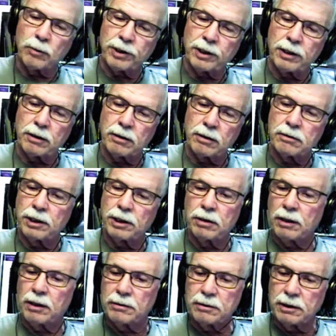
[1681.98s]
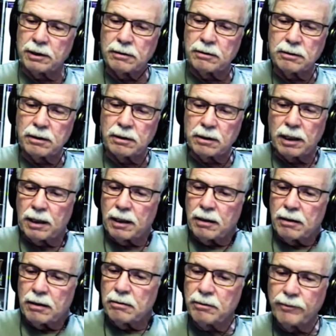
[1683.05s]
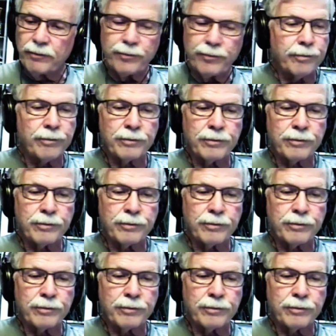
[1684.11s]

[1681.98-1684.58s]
are with a, you know,